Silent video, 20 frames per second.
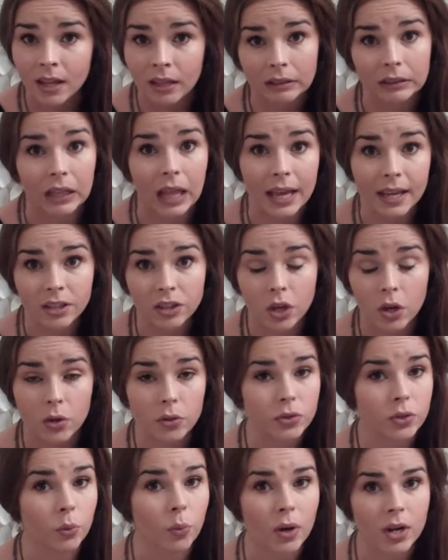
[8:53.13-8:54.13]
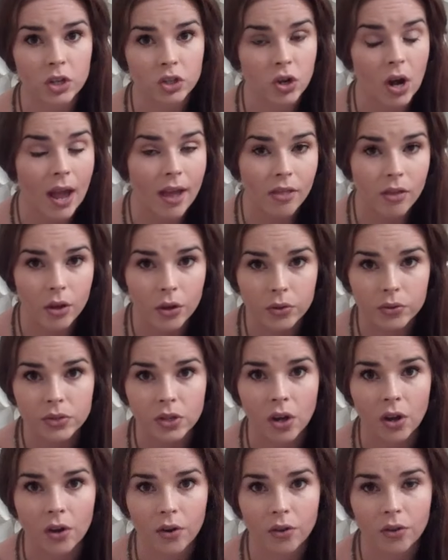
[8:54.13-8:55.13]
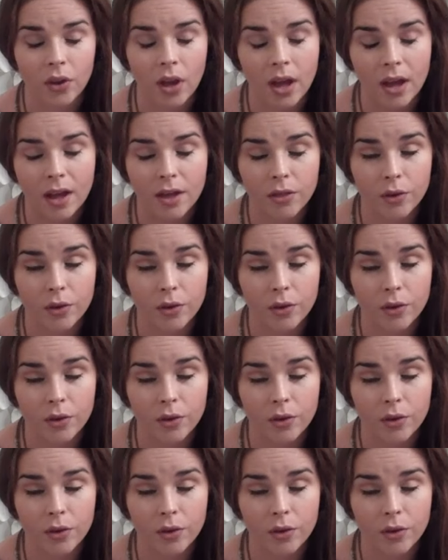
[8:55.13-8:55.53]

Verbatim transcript: like those or want to try those on uh,